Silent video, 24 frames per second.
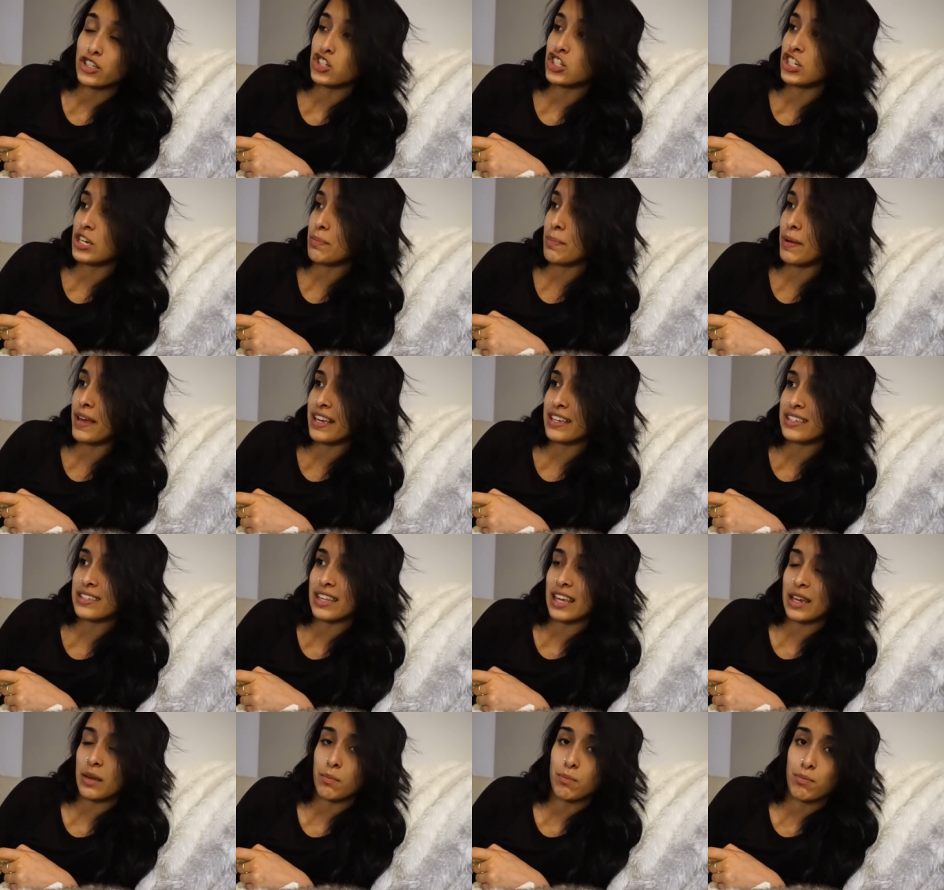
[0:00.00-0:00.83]
She picks
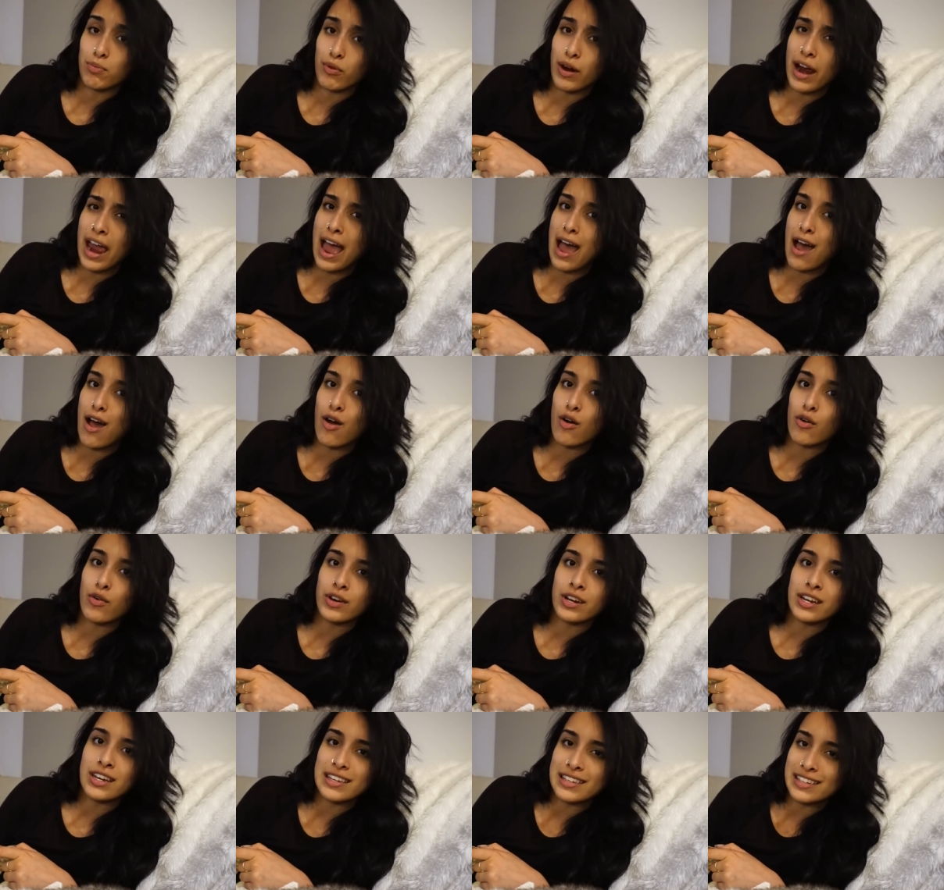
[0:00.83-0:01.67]
like
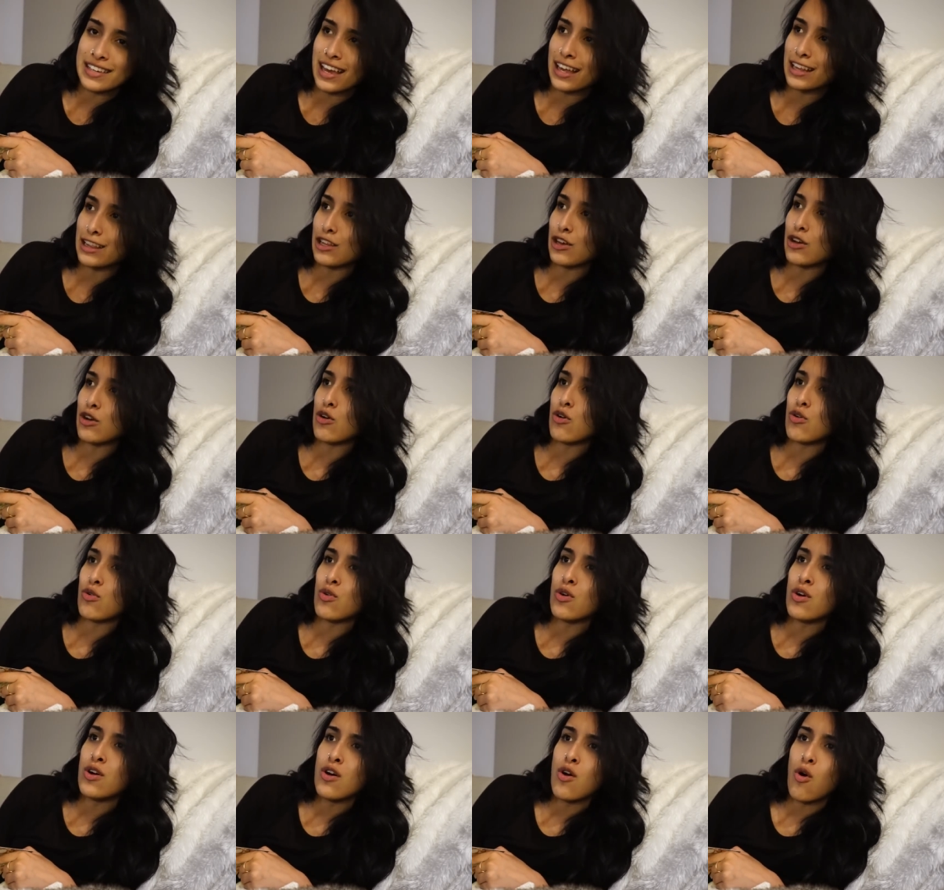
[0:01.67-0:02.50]
brown,
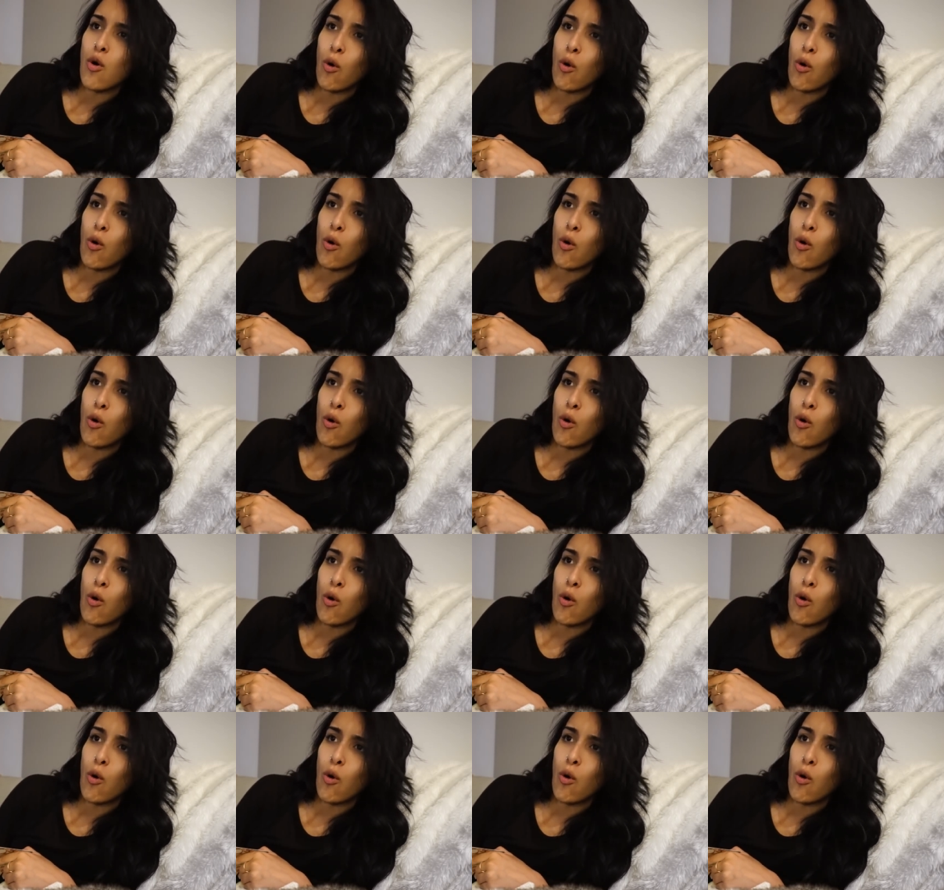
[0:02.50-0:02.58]
yellow,